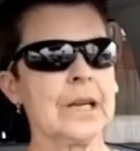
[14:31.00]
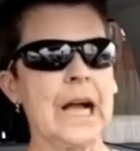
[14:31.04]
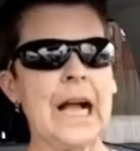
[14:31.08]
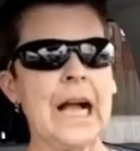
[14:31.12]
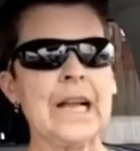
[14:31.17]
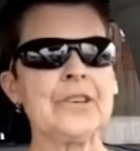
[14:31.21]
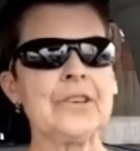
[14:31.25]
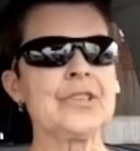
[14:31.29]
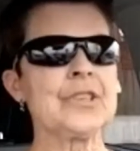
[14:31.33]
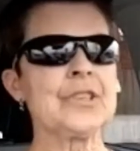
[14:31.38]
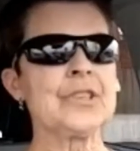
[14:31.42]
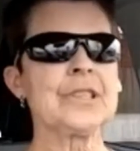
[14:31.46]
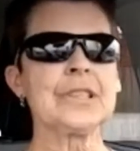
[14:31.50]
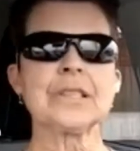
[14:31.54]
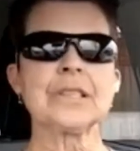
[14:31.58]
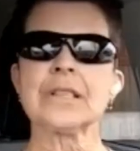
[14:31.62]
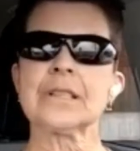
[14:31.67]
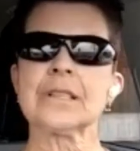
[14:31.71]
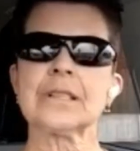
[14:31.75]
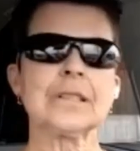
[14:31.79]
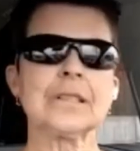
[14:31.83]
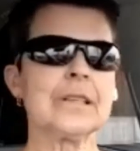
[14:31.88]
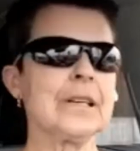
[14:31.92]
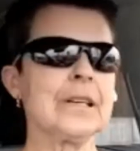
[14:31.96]

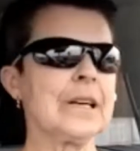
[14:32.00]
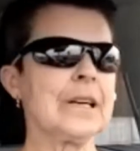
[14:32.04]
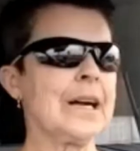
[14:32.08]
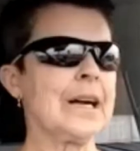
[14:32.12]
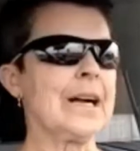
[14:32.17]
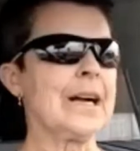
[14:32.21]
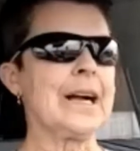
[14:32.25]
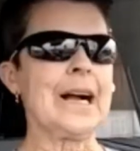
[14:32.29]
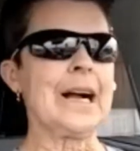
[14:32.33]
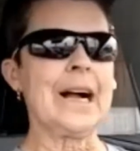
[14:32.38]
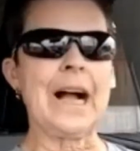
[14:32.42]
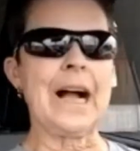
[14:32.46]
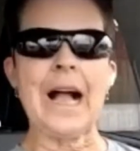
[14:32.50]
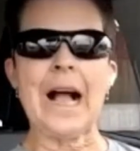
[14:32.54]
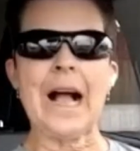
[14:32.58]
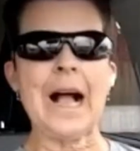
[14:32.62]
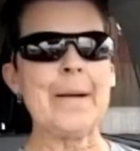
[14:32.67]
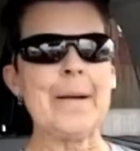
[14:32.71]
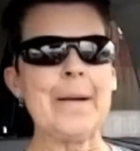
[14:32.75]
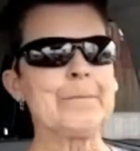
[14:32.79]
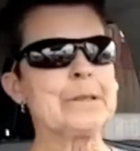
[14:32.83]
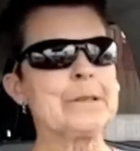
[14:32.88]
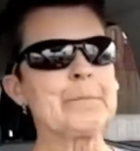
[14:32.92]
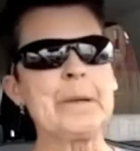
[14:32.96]

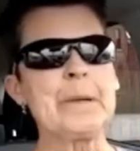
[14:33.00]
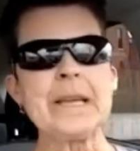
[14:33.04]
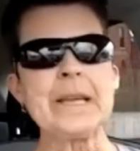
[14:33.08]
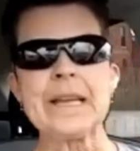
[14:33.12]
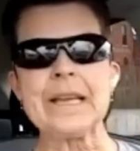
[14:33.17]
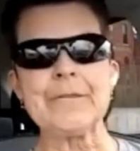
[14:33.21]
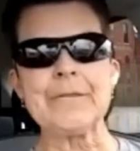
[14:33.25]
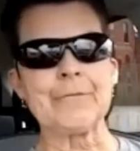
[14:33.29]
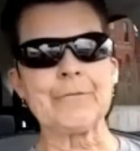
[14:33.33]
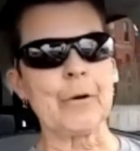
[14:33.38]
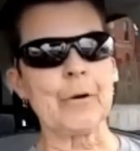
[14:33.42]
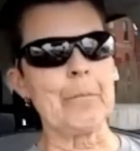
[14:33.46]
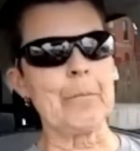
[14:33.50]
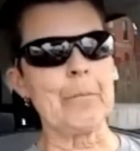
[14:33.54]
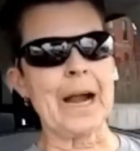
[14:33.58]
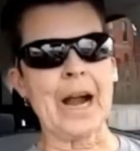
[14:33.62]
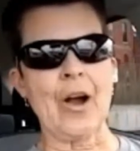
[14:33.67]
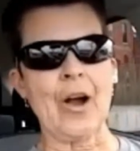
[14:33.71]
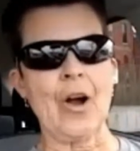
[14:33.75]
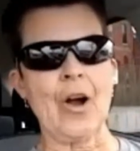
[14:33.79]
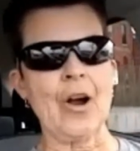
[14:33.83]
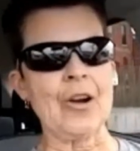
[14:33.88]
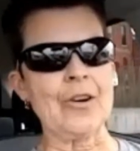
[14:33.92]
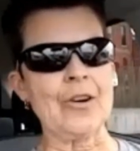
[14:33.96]
I'm speaking from my
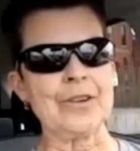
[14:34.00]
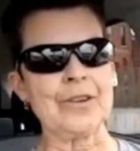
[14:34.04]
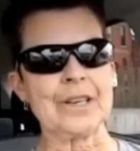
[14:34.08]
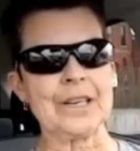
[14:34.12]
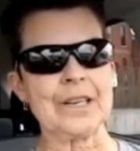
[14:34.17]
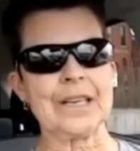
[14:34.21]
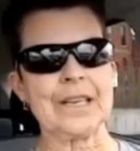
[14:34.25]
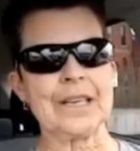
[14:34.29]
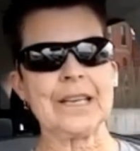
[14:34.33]
heart.